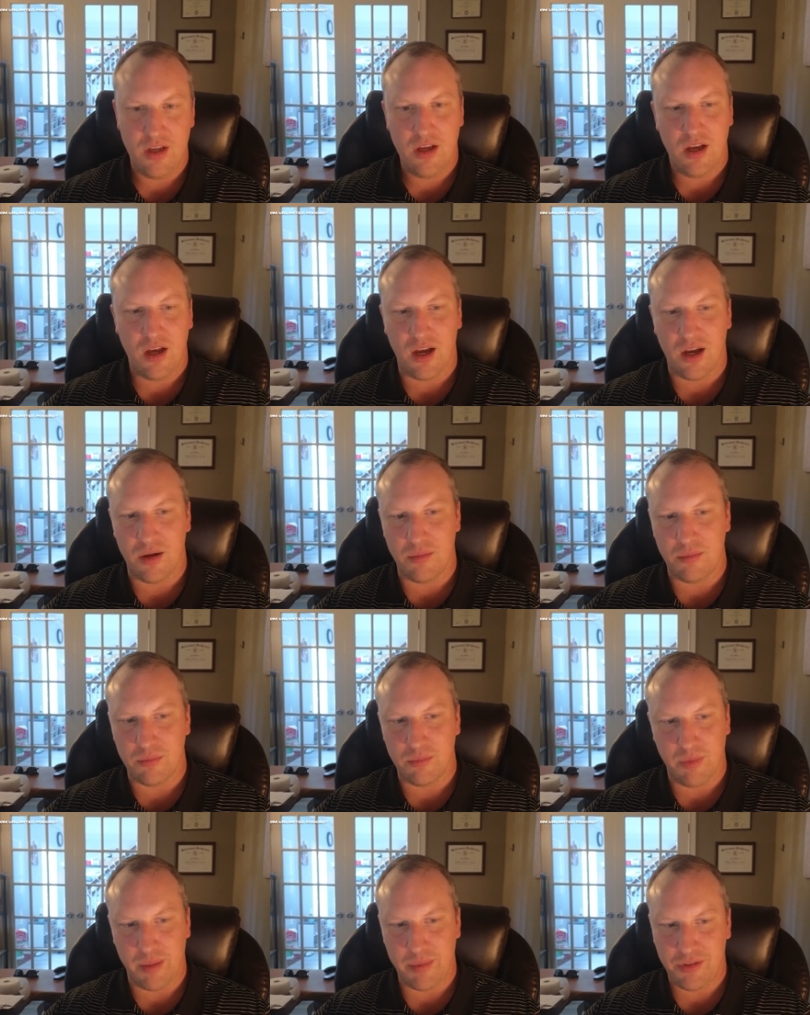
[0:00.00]
Um, yep.
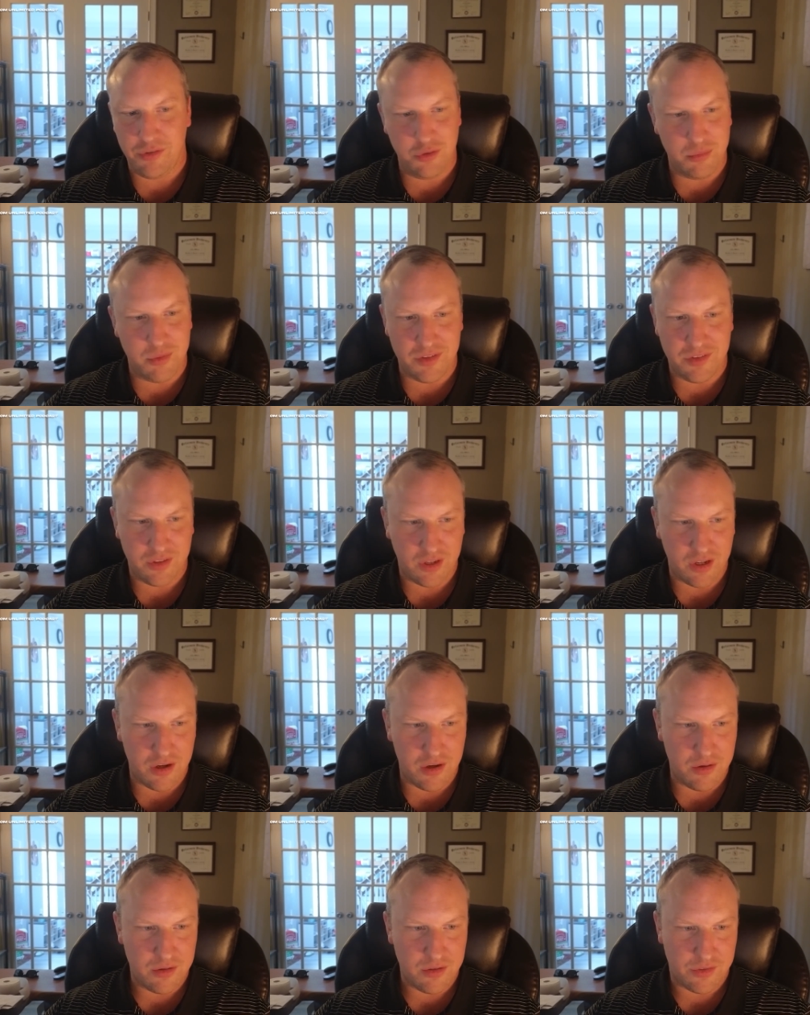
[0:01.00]
Maybe two months
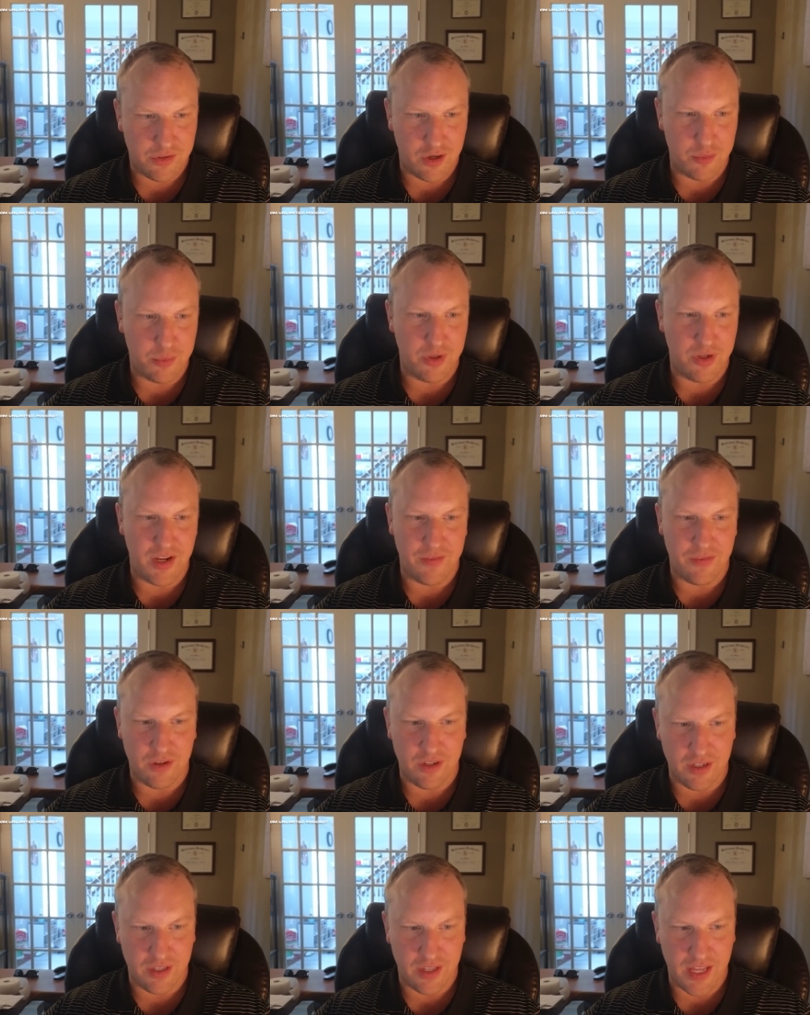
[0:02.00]
ago, started putting effort
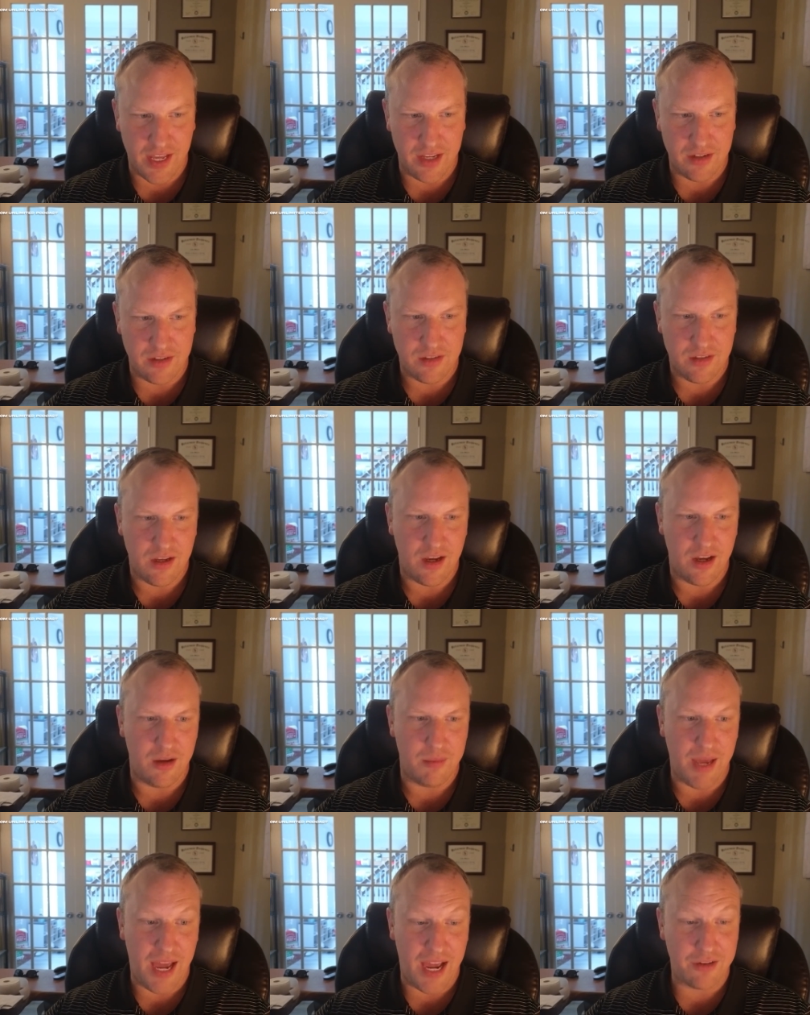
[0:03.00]
into that. Um,
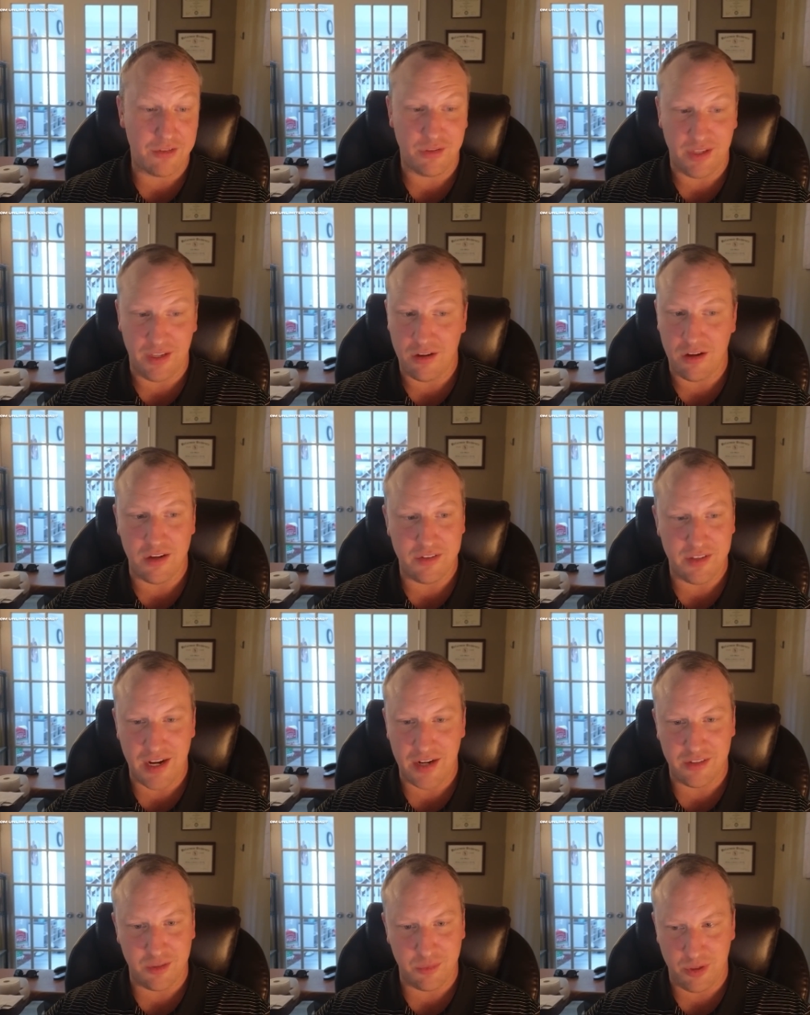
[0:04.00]
actually
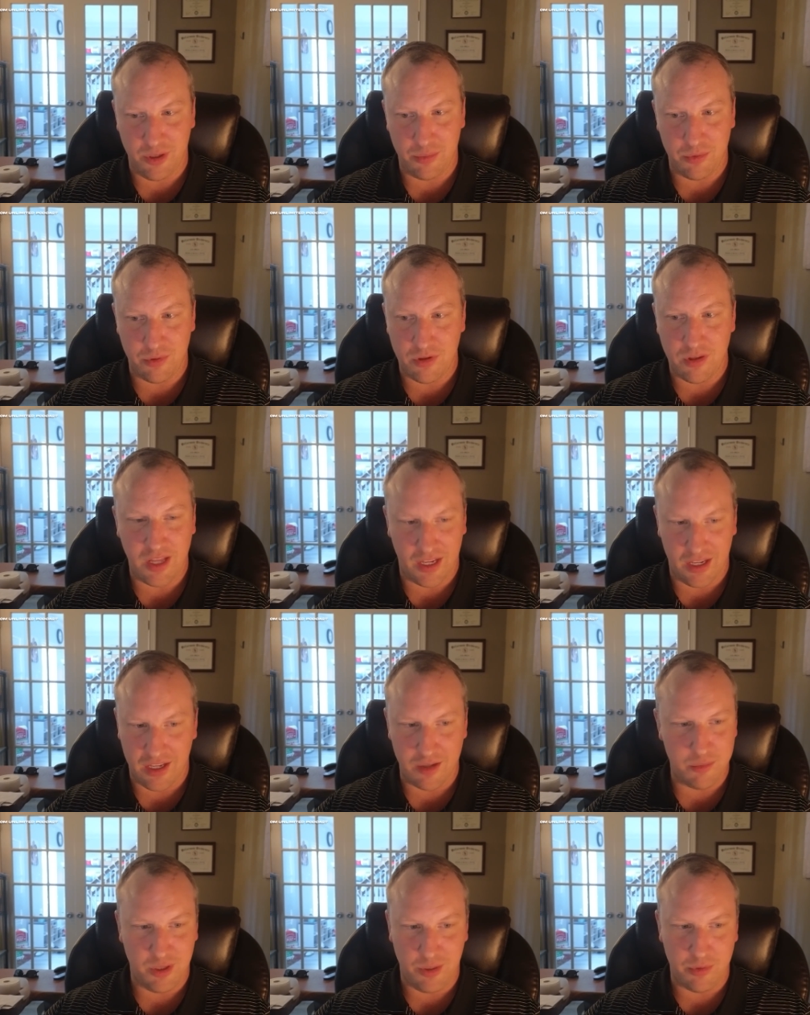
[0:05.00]
contacting people, like getting
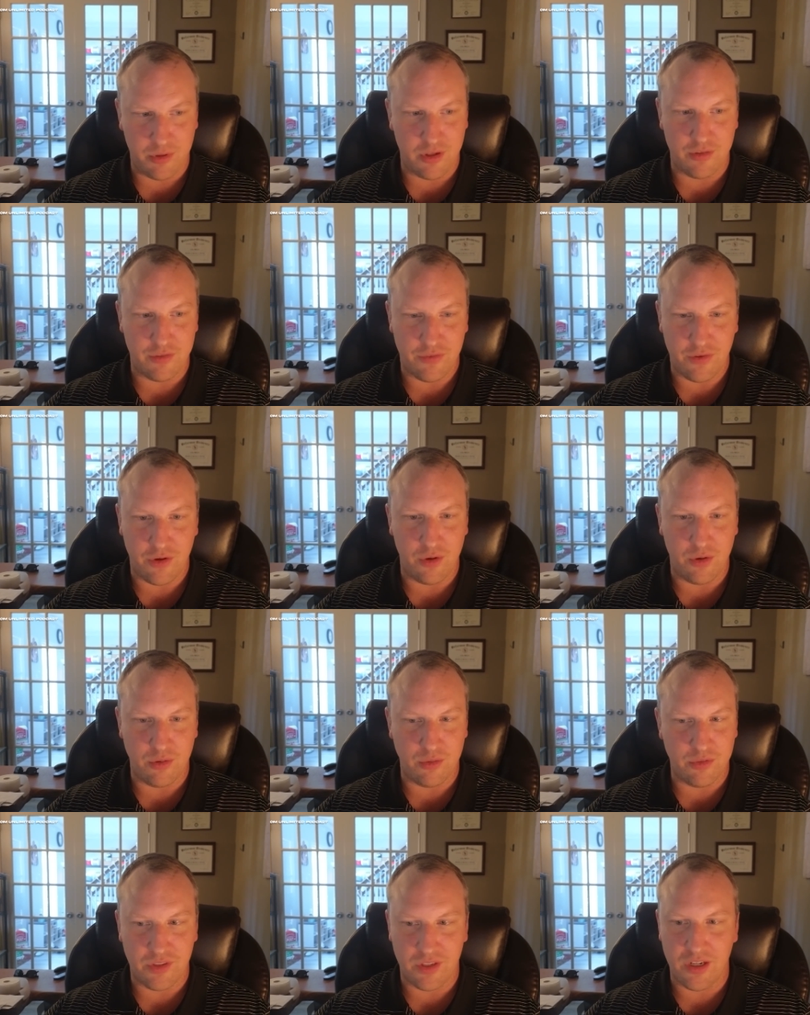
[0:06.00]
people on the phone,
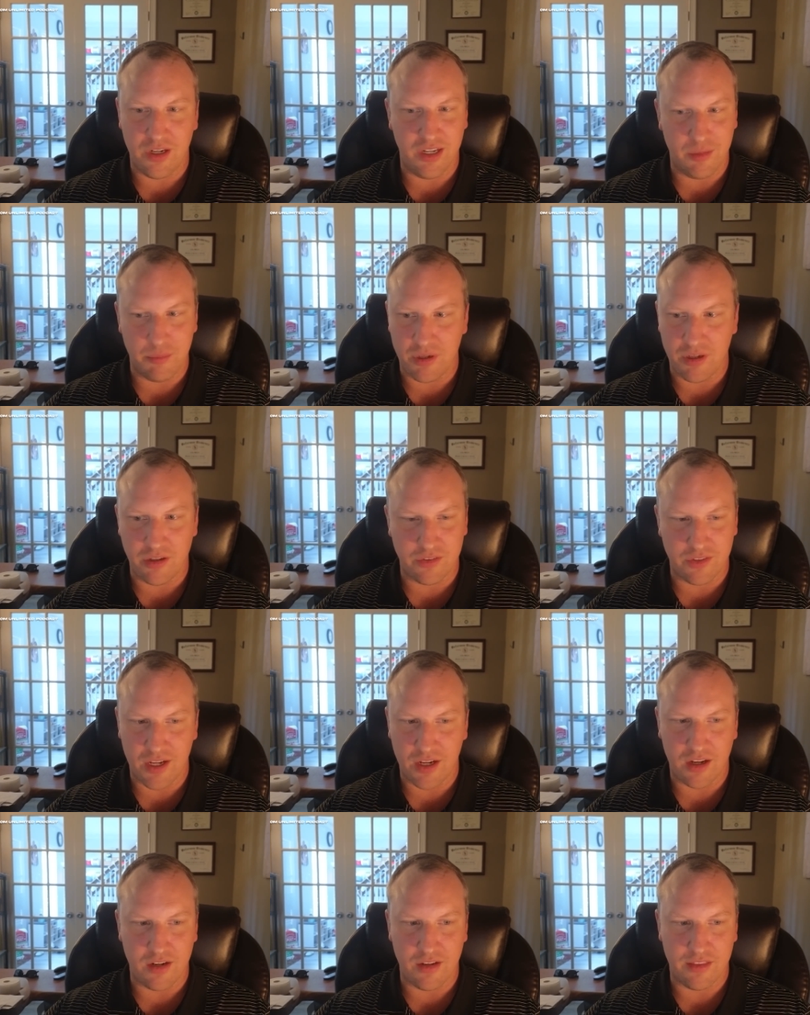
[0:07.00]
sending emails, that
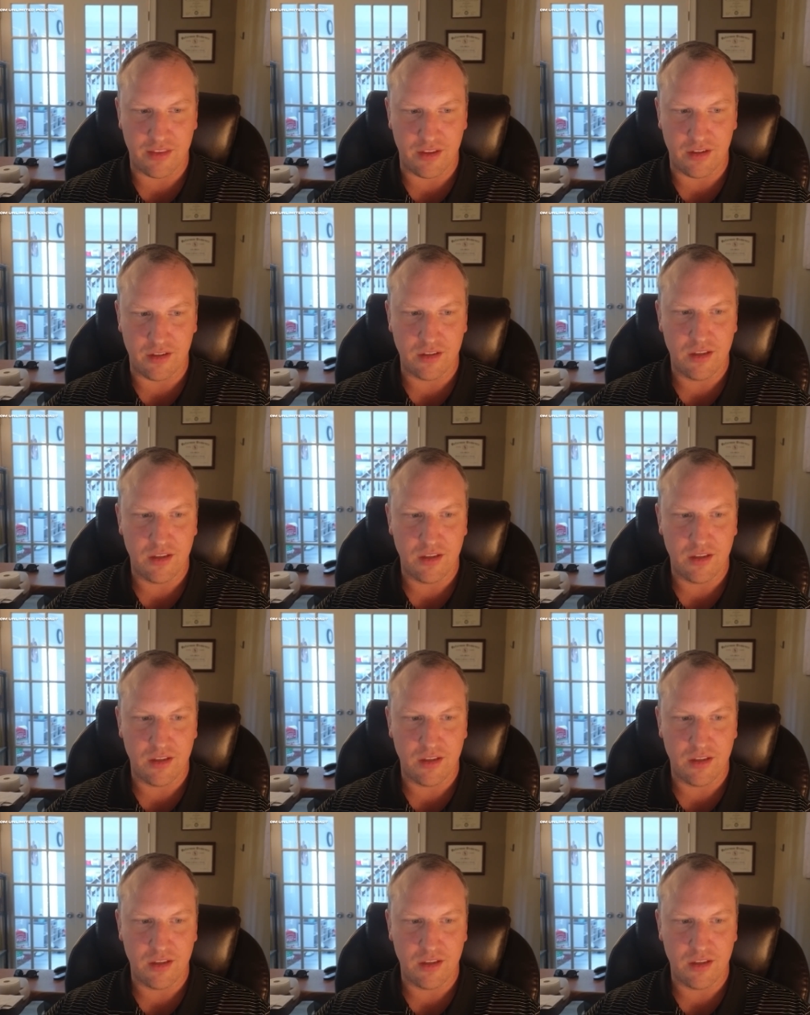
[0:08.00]
kind of thing.